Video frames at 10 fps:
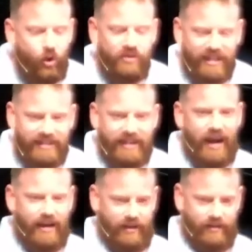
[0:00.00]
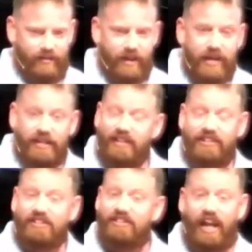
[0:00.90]
denying that
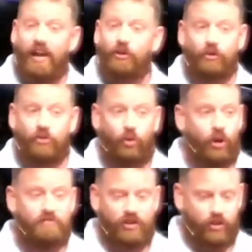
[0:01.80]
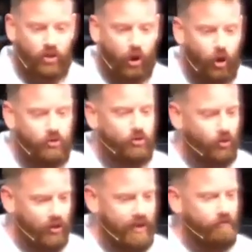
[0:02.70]
societal norms and
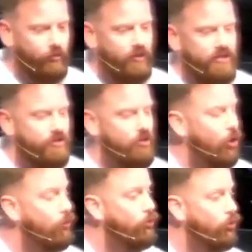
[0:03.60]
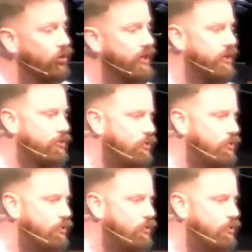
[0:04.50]
cultural influences are ruling and